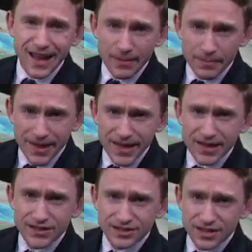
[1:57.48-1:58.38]
a
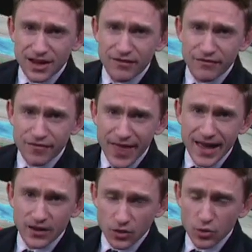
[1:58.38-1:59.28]
piece of
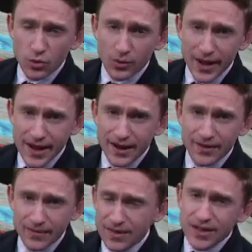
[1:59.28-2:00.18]
that cooler air
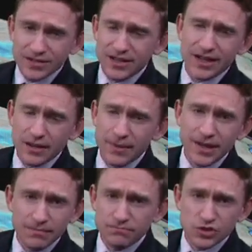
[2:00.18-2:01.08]
air. It's not going to
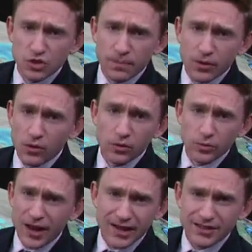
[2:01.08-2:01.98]
be super cold.
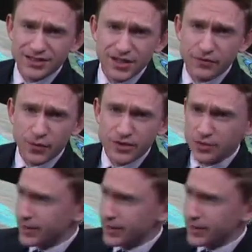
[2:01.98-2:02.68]
We're not going to see a freeze or